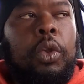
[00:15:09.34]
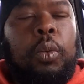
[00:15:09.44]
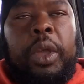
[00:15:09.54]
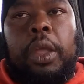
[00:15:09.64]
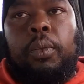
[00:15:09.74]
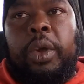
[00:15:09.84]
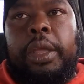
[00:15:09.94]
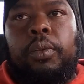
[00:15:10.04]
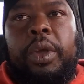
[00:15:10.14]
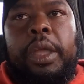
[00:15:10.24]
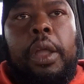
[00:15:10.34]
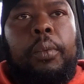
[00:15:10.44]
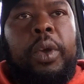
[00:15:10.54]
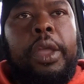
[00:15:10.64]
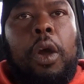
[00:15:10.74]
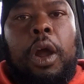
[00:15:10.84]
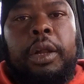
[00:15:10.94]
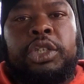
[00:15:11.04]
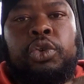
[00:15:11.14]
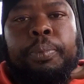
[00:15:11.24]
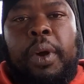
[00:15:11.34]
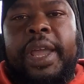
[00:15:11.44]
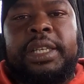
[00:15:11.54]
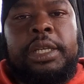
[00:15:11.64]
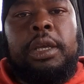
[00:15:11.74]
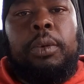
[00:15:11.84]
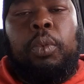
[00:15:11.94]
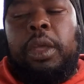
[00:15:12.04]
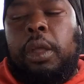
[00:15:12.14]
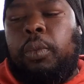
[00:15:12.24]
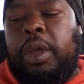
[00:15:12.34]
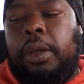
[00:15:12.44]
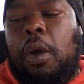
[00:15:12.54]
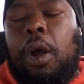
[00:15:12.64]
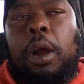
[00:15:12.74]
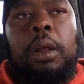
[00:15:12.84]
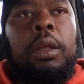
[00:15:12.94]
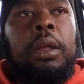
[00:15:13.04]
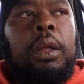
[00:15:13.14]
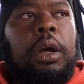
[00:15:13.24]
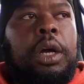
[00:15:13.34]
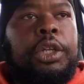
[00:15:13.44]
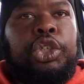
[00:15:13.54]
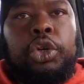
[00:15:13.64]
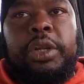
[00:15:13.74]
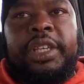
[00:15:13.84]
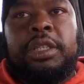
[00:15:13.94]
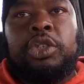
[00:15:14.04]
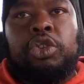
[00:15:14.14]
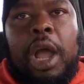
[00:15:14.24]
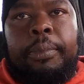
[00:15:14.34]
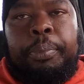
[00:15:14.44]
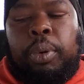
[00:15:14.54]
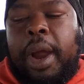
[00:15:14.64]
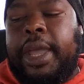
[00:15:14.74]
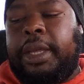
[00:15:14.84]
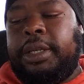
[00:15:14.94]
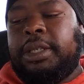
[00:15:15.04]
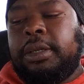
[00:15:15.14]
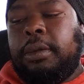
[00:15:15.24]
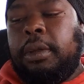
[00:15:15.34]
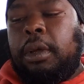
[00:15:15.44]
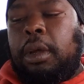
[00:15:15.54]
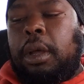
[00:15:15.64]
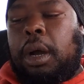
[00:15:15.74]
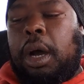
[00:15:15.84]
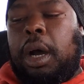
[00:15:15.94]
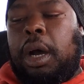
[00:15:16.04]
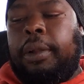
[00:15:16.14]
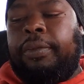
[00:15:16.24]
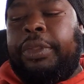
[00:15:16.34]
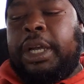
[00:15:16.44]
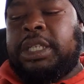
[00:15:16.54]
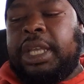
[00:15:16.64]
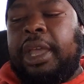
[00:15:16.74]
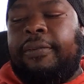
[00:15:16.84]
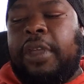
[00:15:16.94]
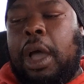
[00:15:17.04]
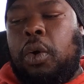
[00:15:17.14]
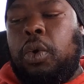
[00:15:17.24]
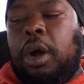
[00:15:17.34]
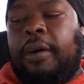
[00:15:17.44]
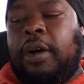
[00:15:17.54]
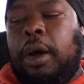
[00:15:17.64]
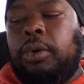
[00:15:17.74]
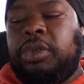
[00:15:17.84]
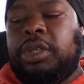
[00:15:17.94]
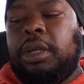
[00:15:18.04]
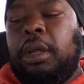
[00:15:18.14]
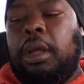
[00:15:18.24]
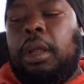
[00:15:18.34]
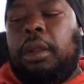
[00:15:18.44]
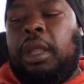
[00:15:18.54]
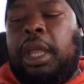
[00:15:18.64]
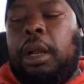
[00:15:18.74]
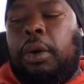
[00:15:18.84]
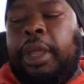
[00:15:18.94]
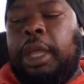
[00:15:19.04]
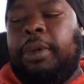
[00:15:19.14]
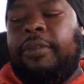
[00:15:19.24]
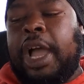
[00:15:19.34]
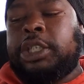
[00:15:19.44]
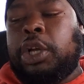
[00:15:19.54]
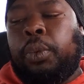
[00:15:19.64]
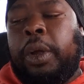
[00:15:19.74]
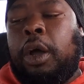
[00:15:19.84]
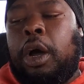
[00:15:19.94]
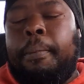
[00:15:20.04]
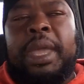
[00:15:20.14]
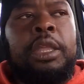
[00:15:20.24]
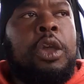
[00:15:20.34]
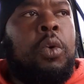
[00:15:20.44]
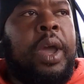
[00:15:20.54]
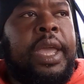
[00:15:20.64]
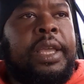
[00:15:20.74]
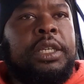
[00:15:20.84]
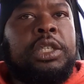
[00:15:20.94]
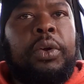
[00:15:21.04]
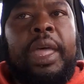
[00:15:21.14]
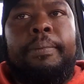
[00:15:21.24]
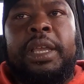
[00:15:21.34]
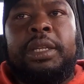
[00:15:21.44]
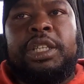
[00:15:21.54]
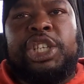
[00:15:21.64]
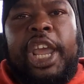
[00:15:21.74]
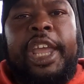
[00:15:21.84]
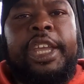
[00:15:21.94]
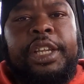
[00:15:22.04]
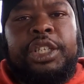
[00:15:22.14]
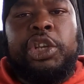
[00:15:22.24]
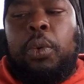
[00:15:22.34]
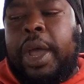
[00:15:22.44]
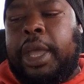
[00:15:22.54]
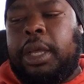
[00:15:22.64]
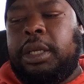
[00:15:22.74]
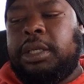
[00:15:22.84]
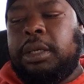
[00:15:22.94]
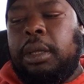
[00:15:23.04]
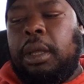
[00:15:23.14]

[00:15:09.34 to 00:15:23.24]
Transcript: we are to praise him. We are Judah is the tribe of praise. Thus saith Yahuwah of hosts, the Elohim of Yahshar'al, amend your ways. So that means to change your ways